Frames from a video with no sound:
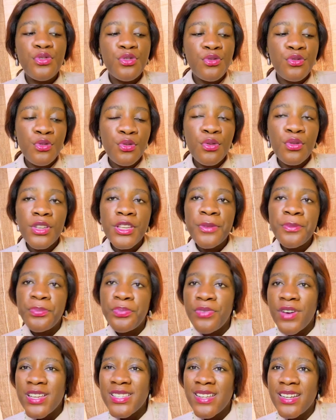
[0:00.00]
you know,
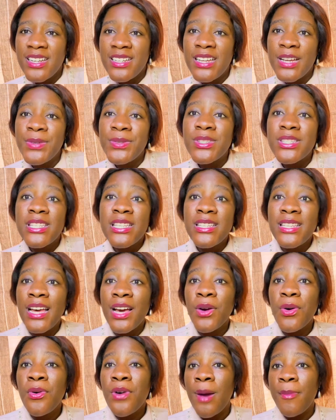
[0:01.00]
impress and let them see
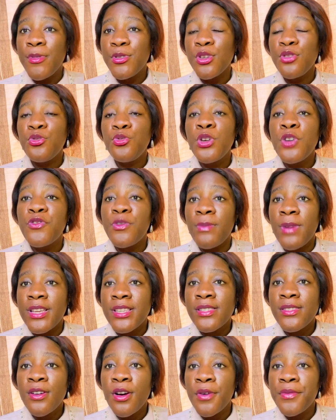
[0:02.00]
like, I'm also doing it for
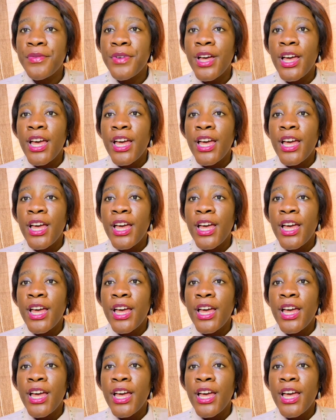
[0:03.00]
myself.